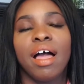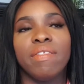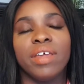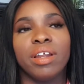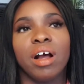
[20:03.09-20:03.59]

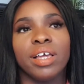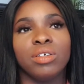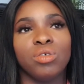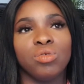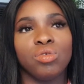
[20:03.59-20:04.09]
and then I
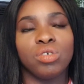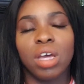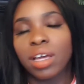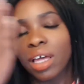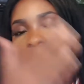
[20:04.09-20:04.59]
use
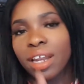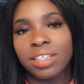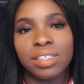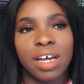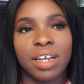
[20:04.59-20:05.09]
a, a
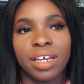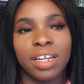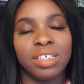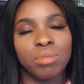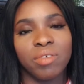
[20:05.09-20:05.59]
cleanser, and I
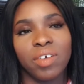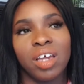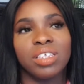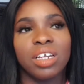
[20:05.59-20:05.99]
cleanse my face.